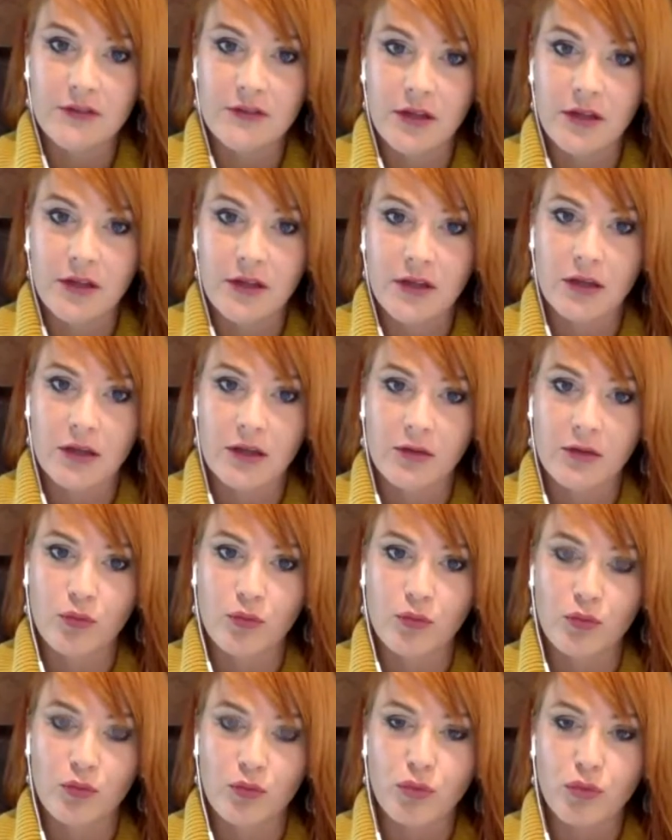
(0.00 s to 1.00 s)
Like, that
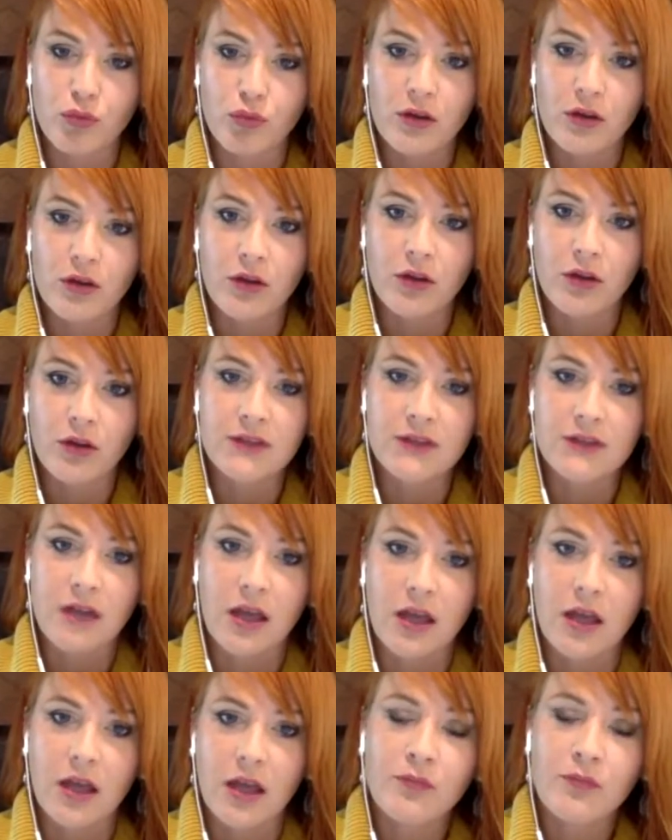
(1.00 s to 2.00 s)
one of the things
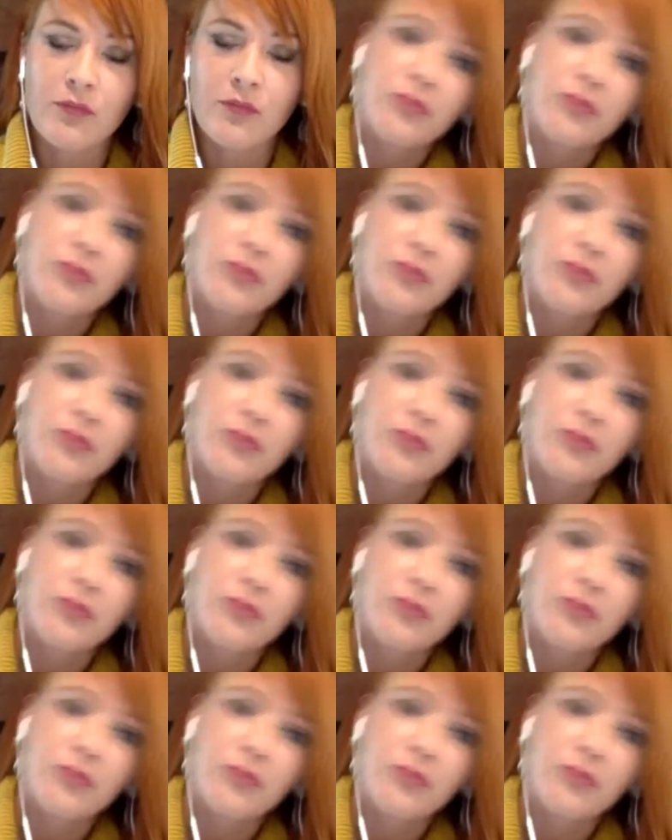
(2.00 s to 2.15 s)
I